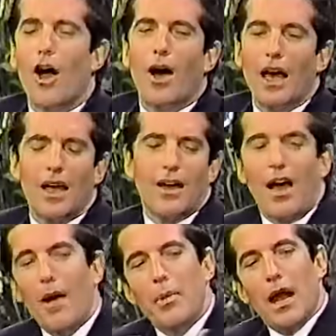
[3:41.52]
no,
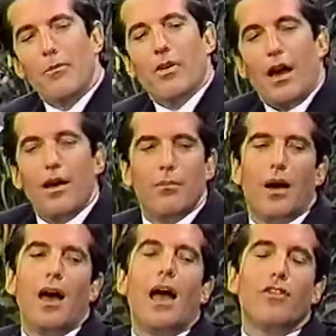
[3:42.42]
I, I mean, I'm, I'm,
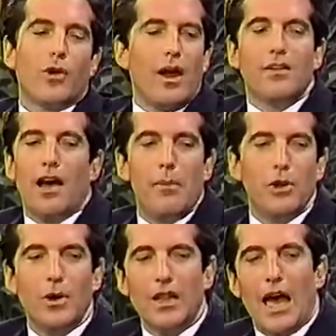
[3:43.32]
I have a great time
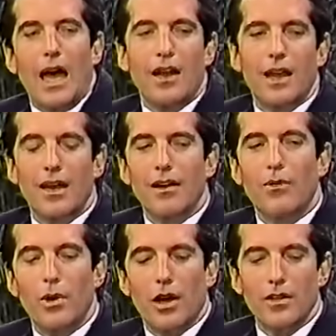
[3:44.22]
doing that, and
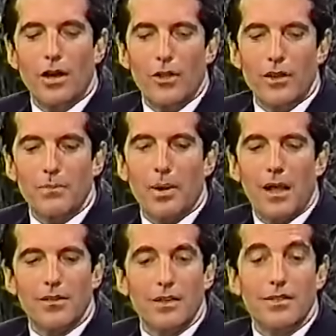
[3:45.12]
we all know that
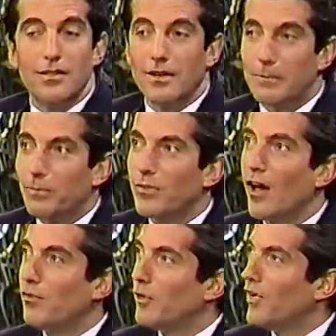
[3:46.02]
politics is a
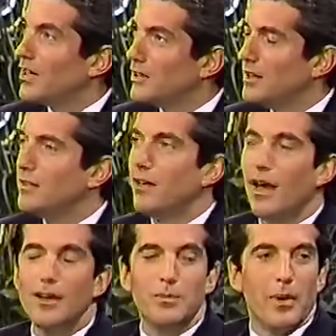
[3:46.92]
tough profession these
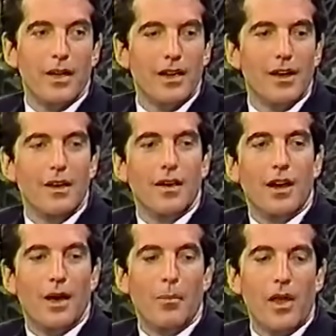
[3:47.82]
days, but
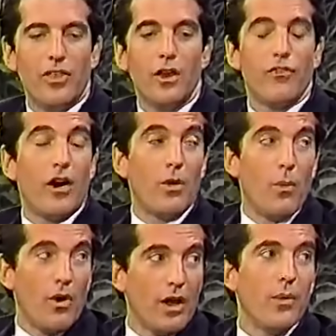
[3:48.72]
um, I think a very
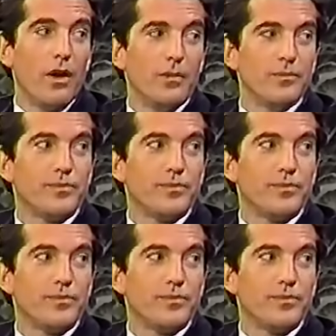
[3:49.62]
rewarding one.